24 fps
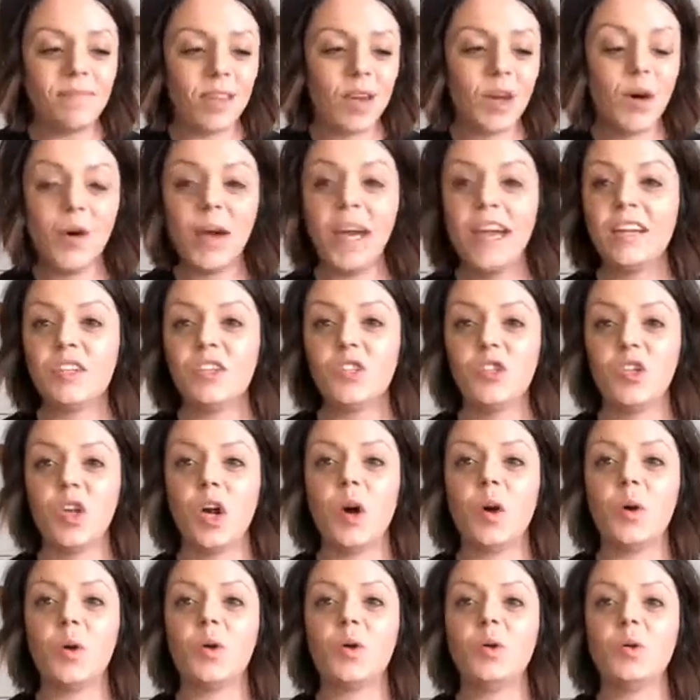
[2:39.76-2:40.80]
Okay,
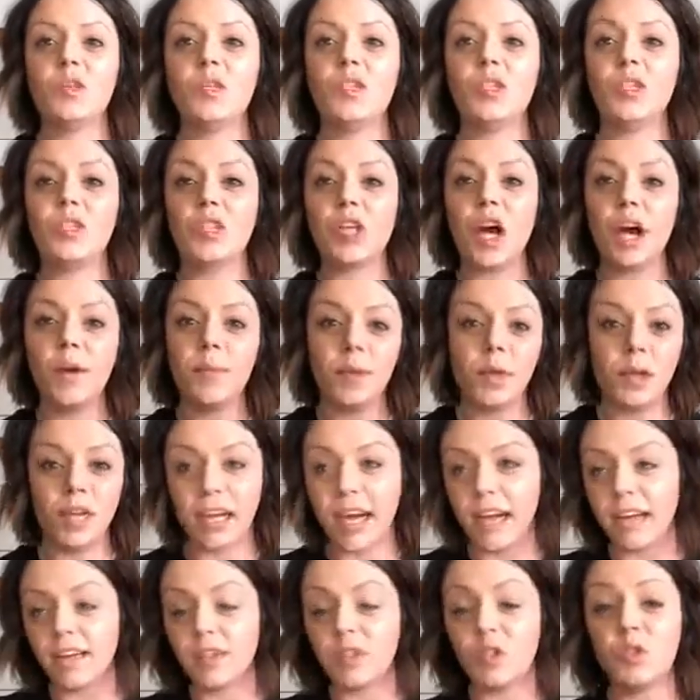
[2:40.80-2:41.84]
so Star Beauty
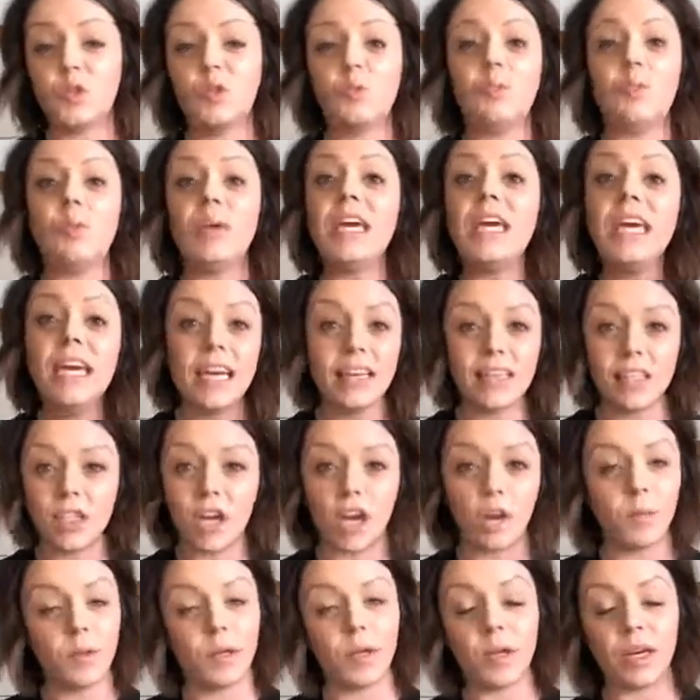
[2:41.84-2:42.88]
Guide. To be a
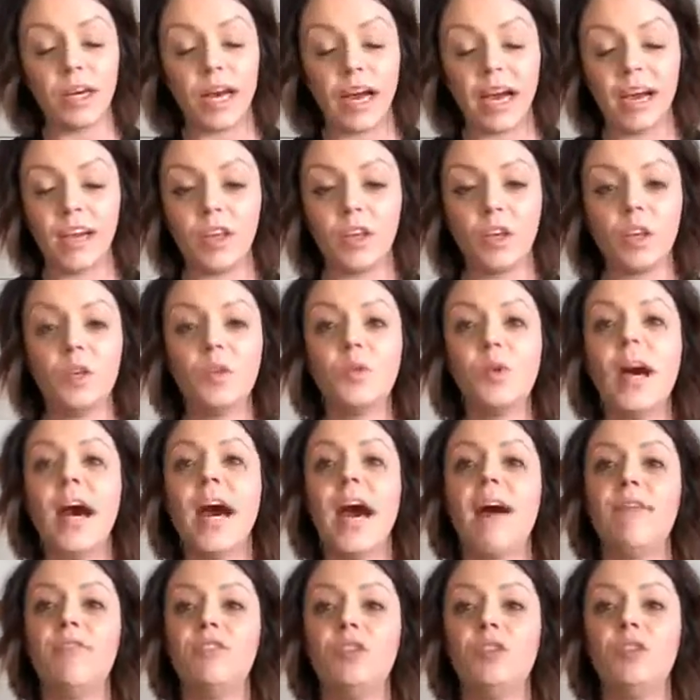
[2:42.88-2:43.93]
Star Beauty Guide, you
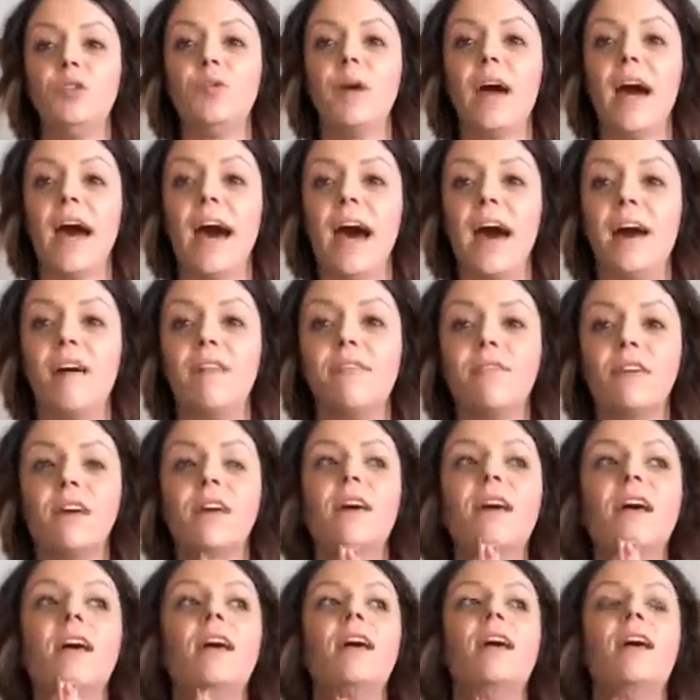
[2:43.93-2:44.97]
have to have
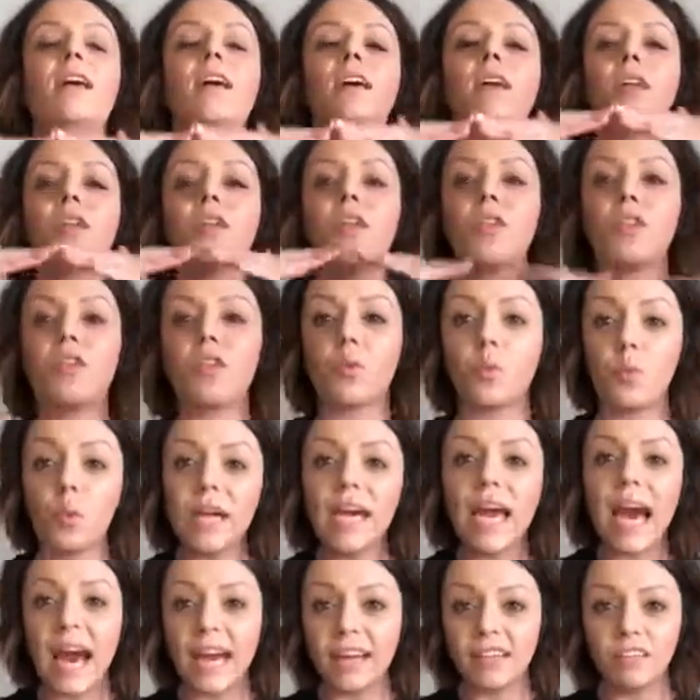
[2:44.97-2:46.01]

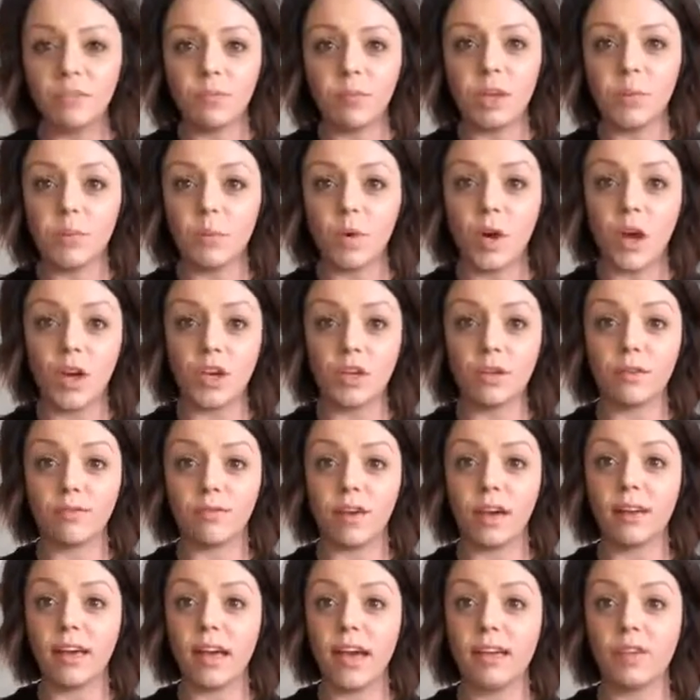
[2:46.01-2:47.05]
3 active people on your
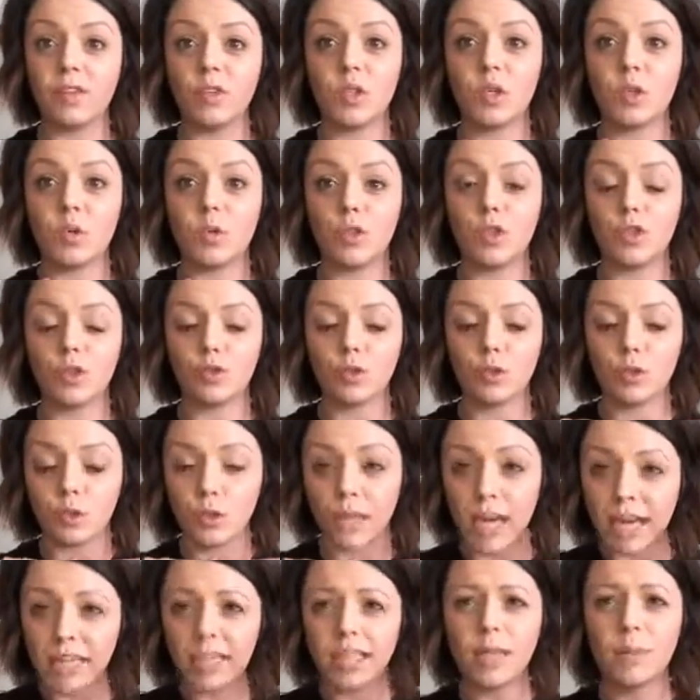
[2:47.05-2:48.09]
front line. So
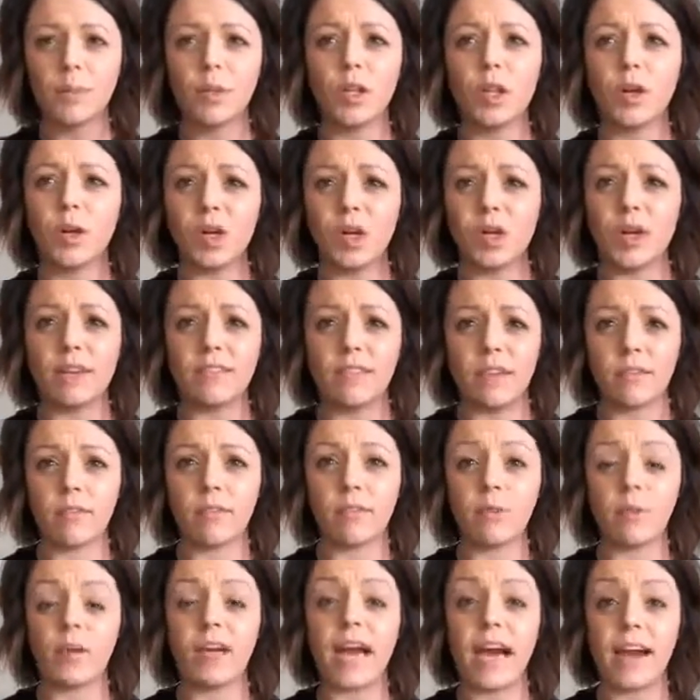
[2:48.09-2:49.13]
directly below you have to have
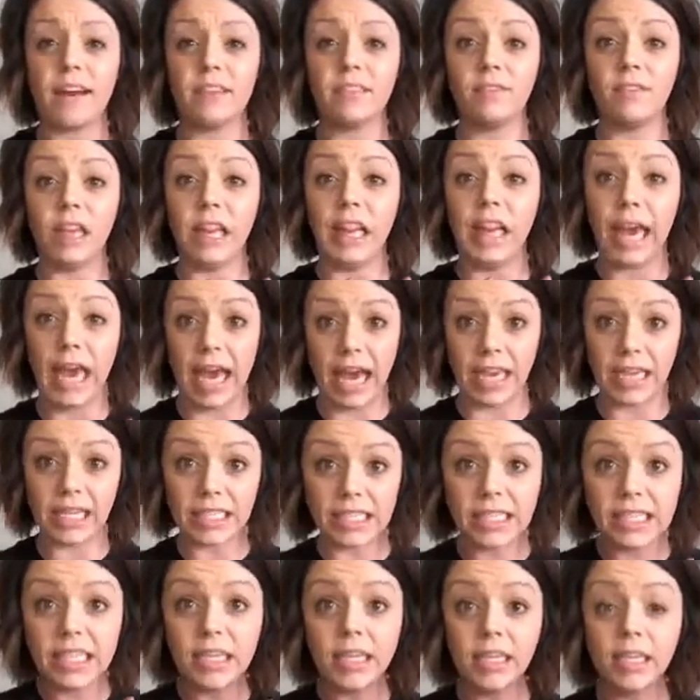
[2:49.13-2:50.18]
3 active legs.